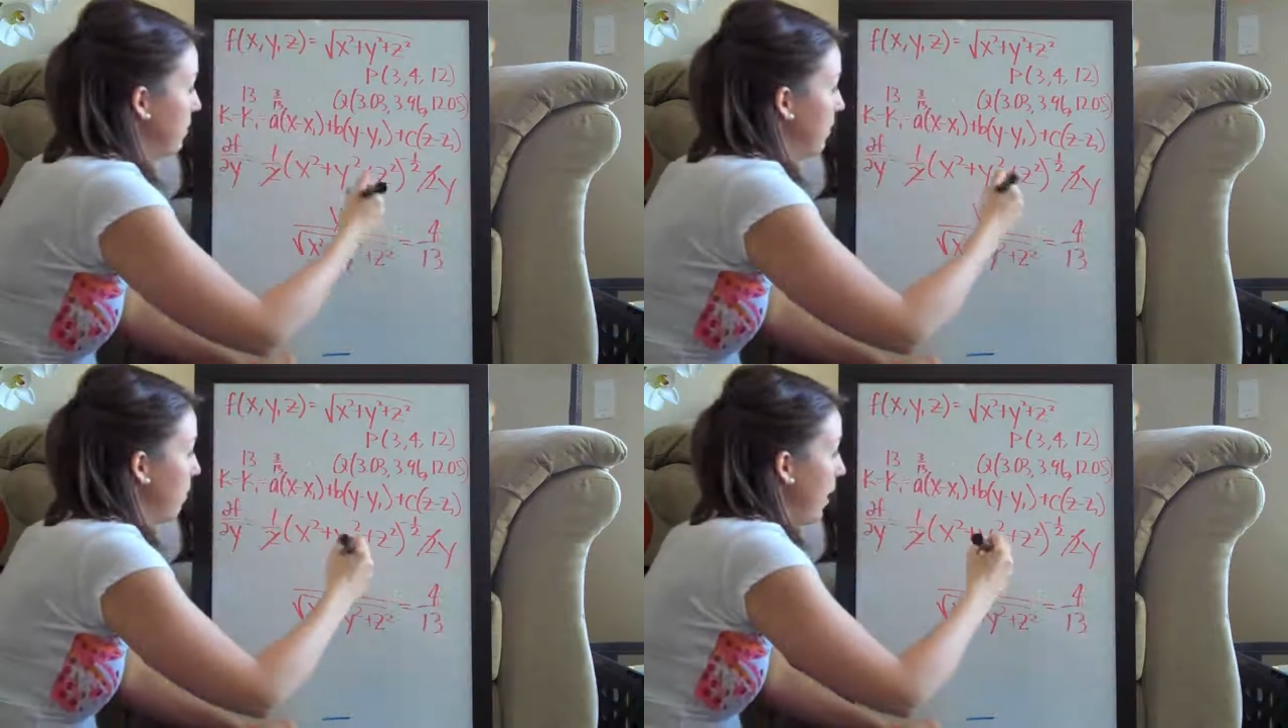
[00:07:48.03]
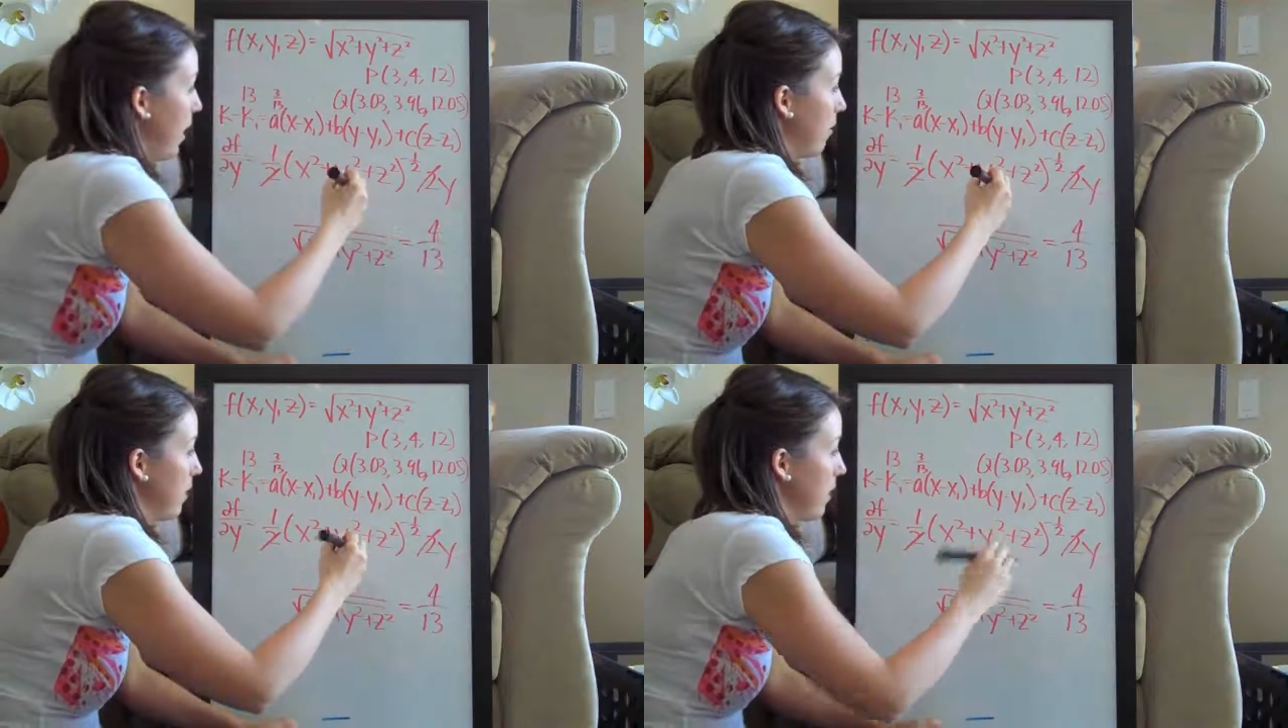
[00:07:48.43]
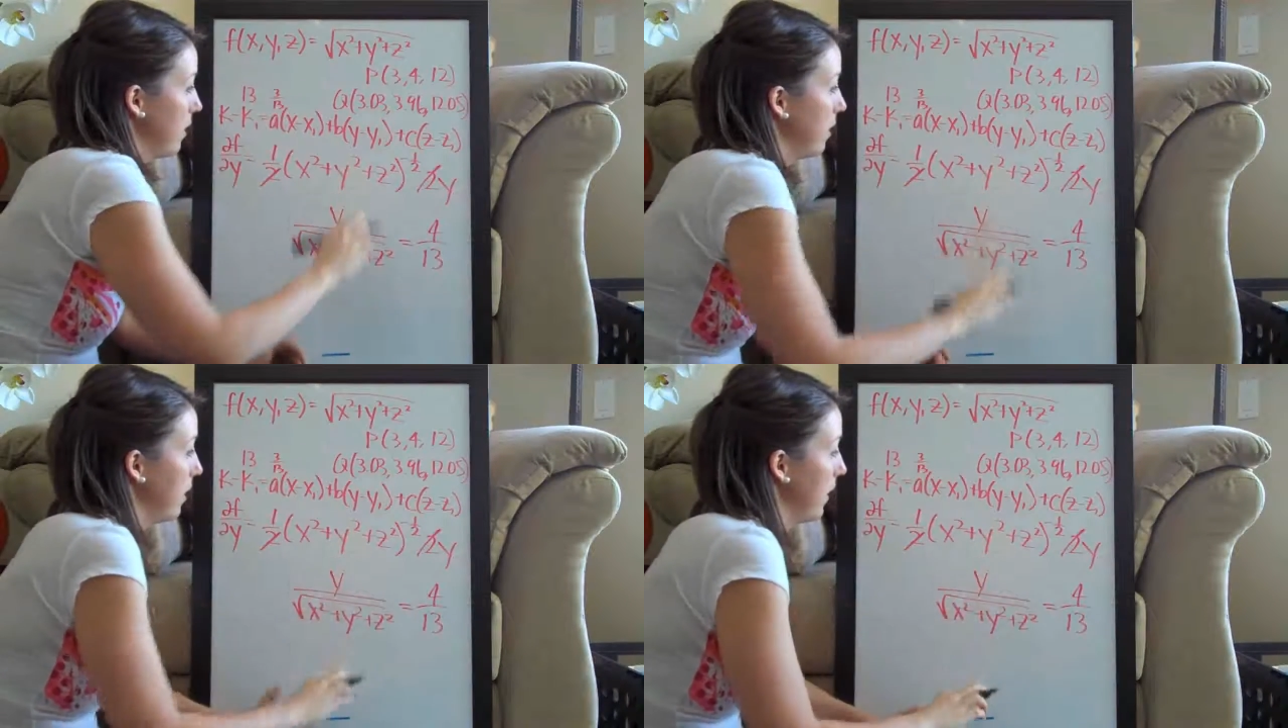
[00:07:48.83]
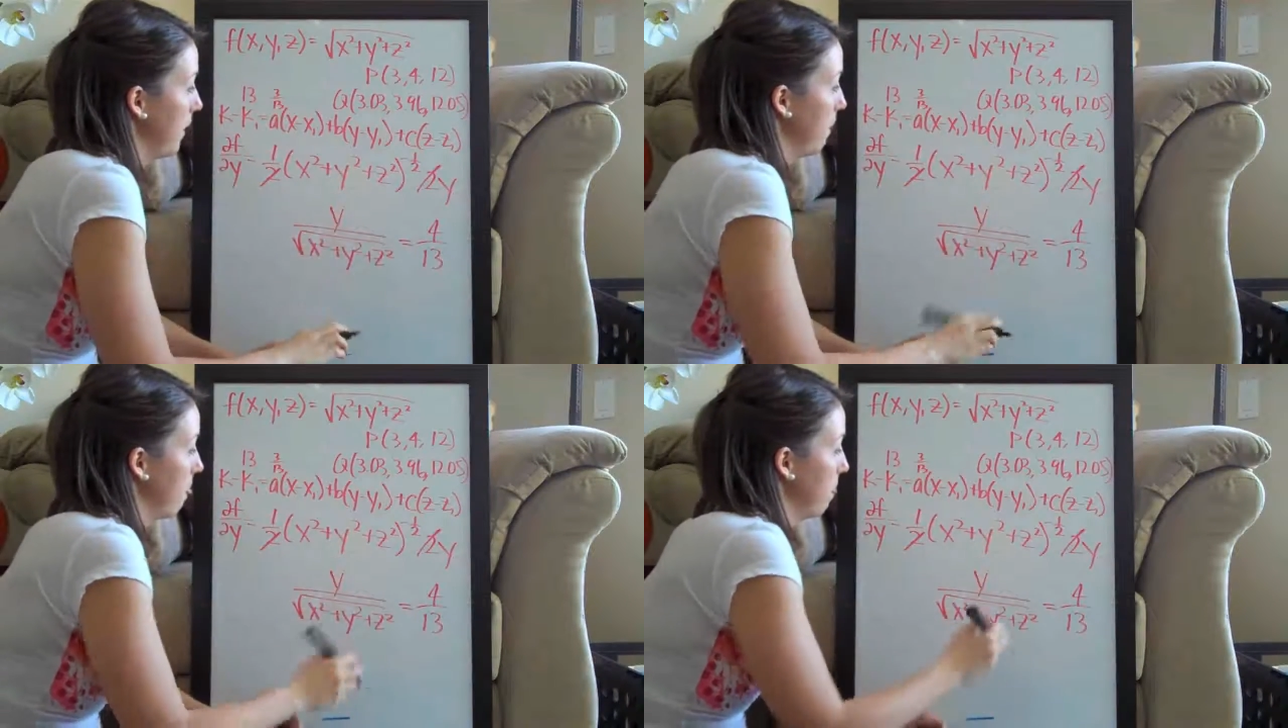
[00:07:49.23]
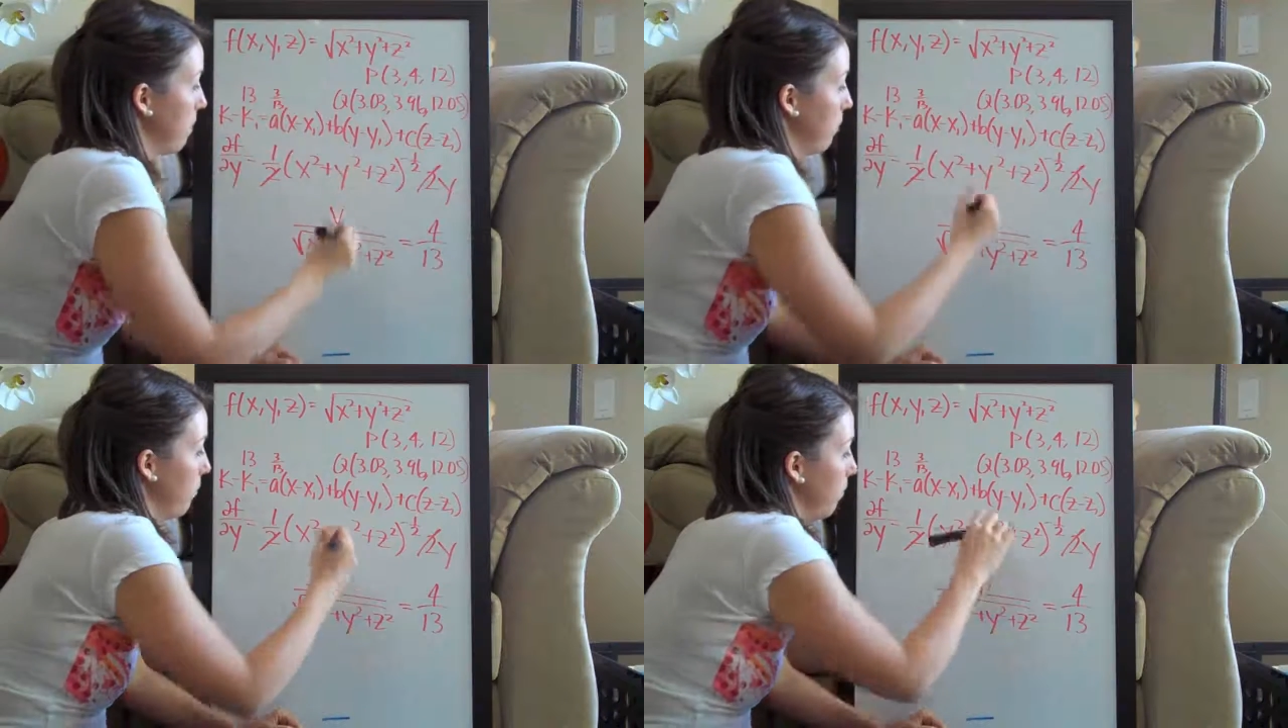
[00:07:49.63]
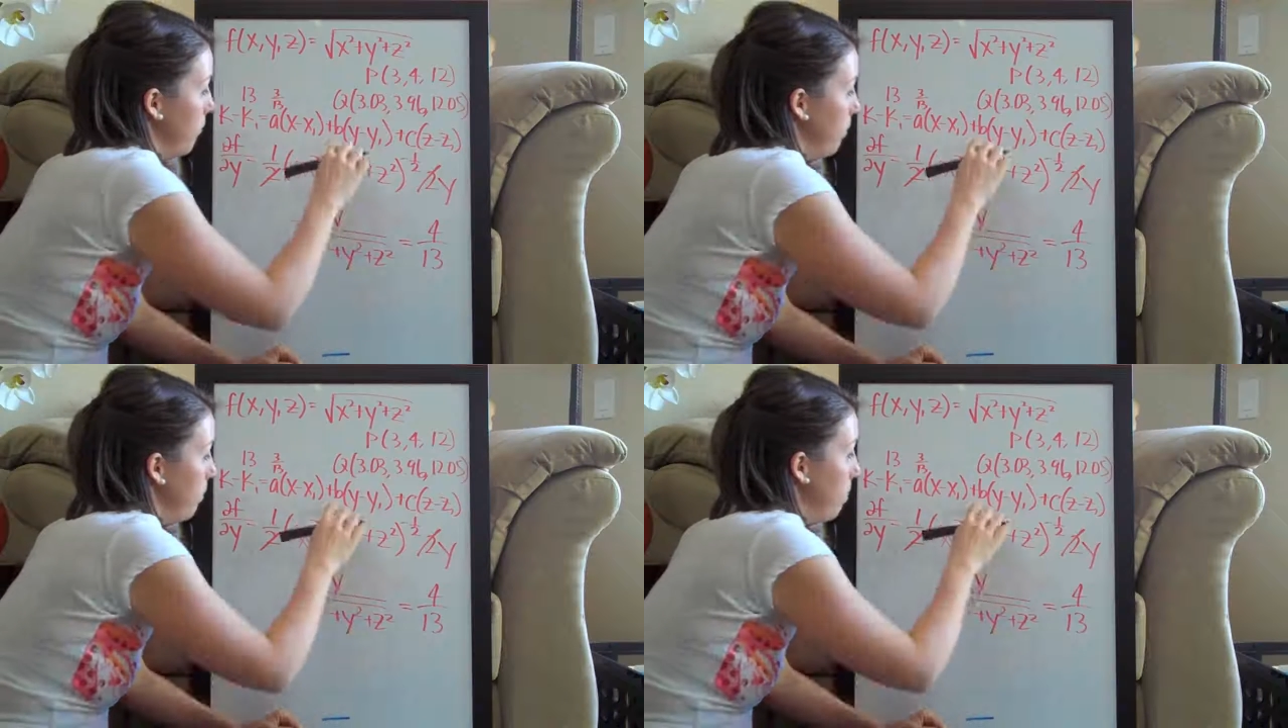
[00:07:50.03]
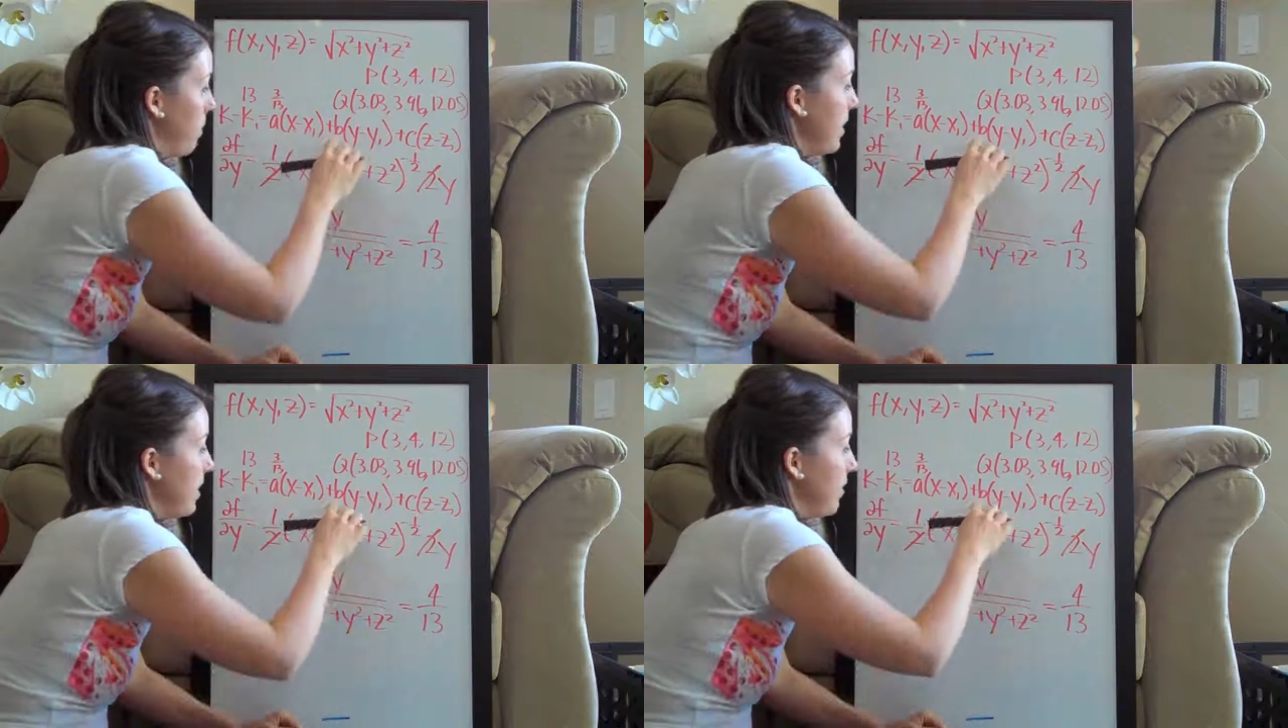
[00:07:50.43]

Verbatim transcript: see the pattern here. B